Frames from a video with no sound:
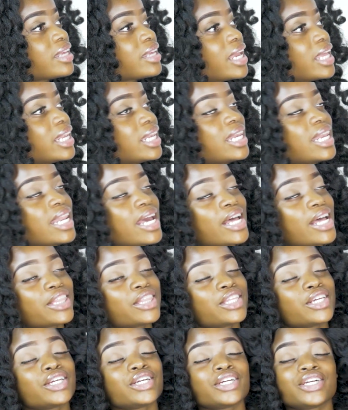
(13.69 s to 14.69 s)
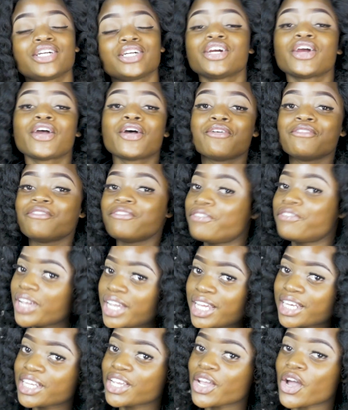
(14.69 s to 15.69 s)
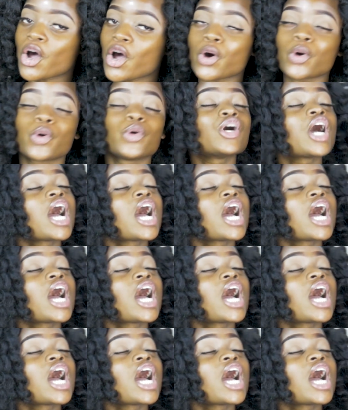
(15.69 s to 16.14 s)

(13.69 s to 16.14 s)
another video.